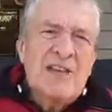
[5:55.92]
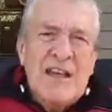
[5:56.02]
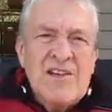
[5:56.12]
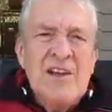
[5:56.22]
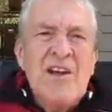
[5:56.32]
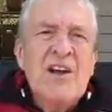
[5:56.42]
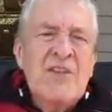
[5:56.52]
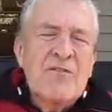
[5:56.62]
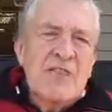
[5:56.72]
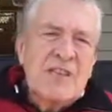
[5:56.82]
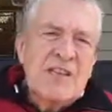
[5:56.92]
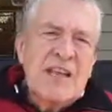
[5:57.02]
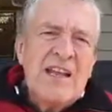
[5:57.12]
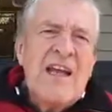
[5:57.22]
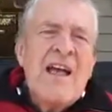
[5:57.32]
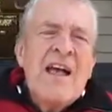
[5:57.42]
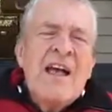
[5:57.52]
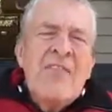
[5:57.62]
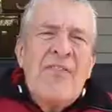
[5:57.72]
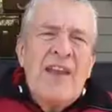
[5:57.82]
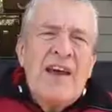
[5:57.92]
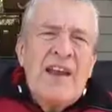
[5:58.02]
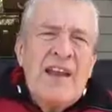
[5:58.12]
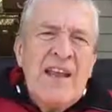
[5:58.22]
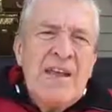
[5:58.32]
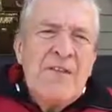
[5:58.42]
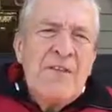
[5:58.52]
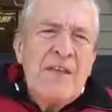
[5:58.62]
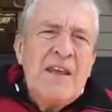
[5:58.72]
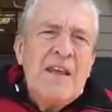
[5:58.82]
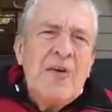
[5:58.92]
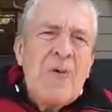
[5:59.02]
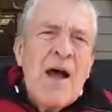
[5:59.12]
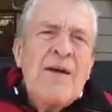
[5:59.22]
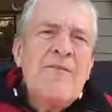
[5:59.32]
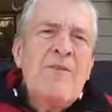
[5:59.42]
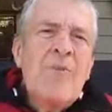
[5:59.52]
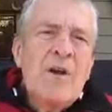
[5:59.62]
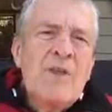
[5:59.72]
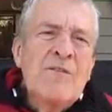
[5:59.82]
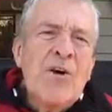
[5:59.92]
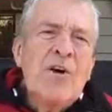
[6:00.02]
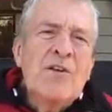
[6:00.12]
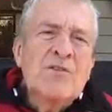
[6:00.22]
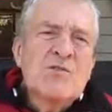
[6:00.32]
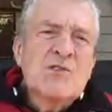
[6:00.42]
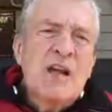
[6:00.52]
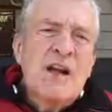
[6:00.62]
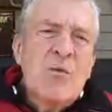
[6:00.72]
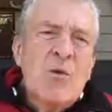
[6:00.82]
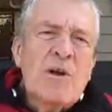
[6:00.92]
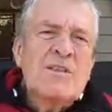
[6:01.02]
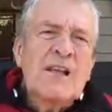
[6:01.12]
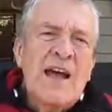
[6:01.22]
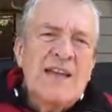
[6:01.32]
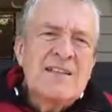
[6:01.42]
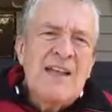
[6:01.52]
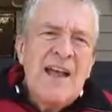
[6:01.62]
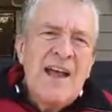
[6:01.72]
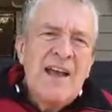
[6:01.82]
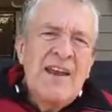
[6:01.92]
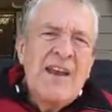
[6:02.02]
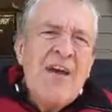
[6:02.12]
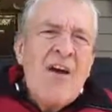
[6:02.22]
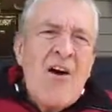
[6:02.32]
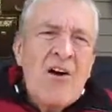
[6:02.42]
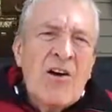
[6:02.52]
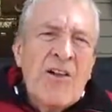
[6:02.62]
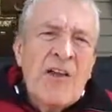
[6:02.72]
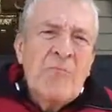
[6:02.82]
engineer for the city that if he arrived at one of Arnold's work sites and Arnold